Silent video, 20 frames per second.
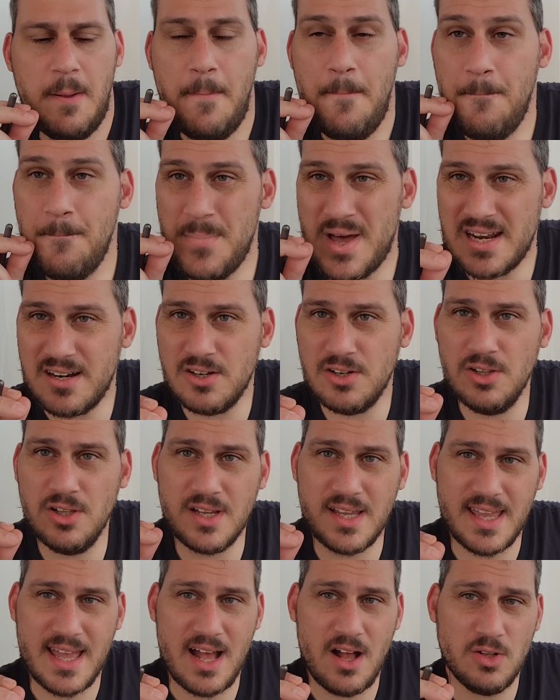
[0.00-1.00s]
Medical
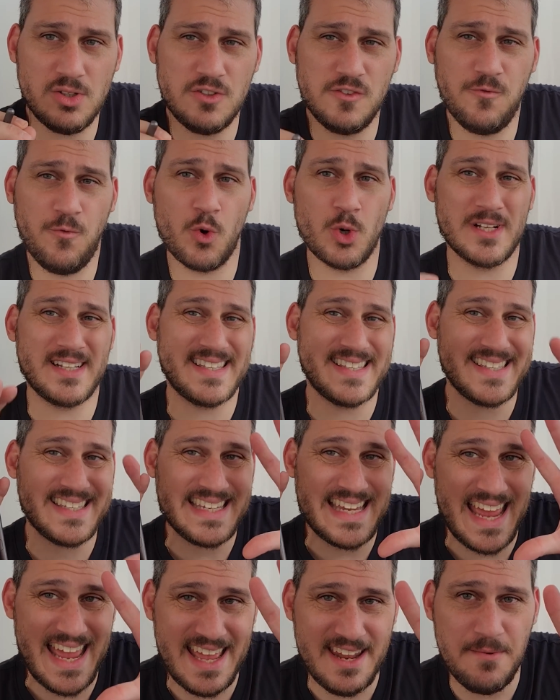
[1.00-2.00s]
accounts for
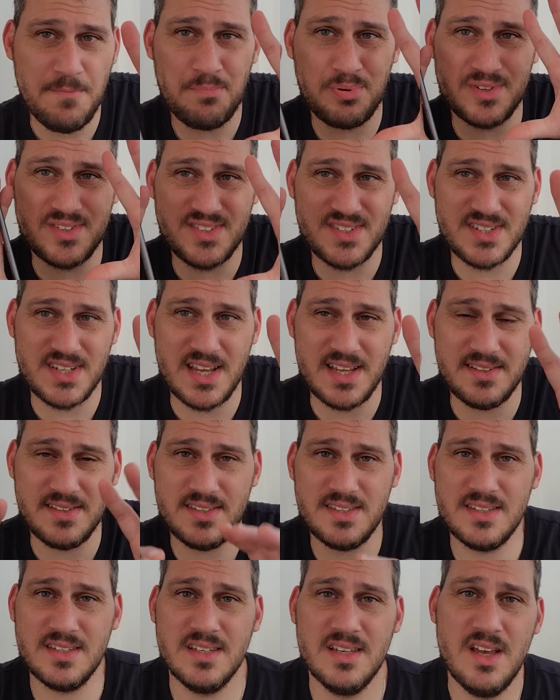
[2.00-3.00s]

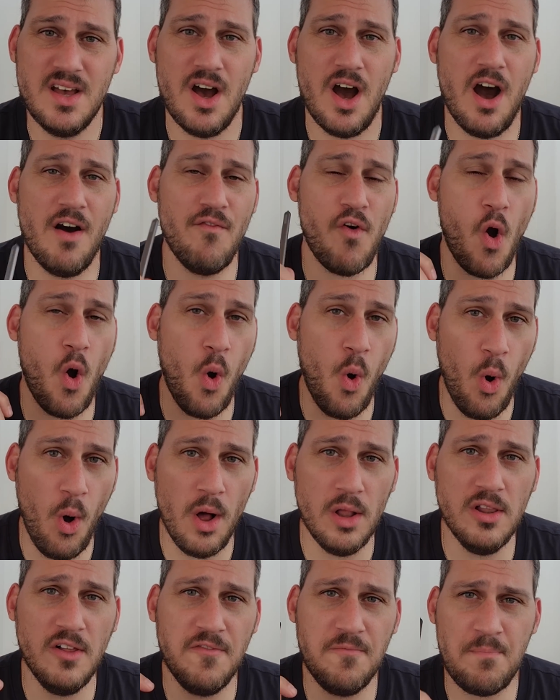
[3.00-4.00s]
10% of
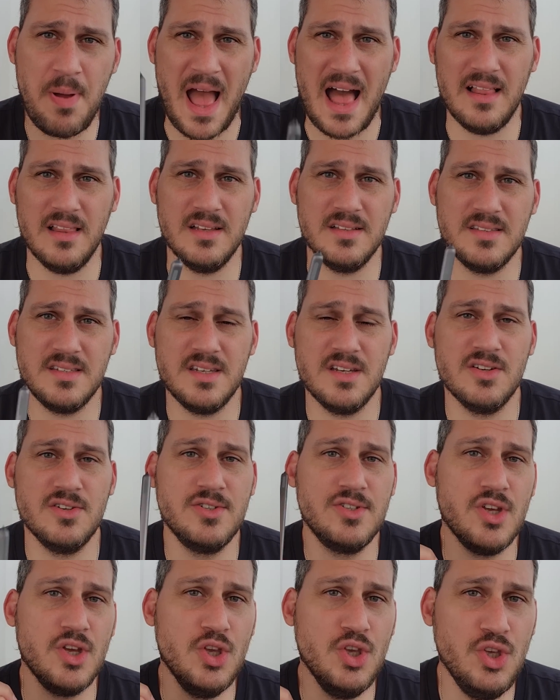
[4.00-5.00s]
all of
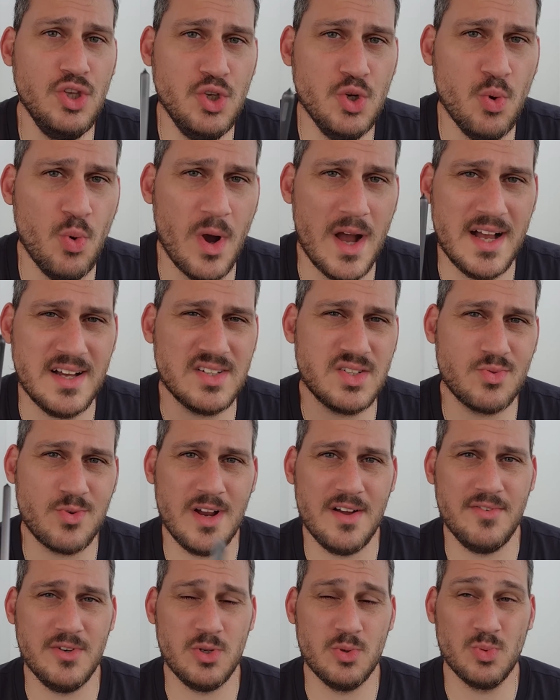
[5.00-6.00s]
Palantir's U.S.
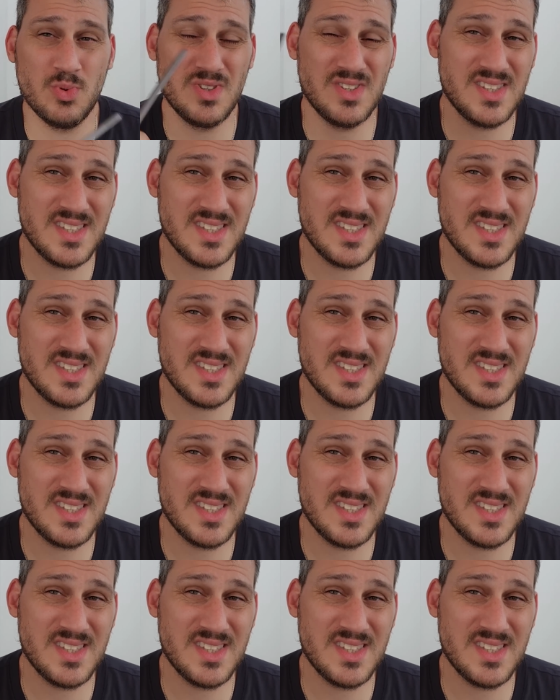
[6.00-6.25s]
revenue.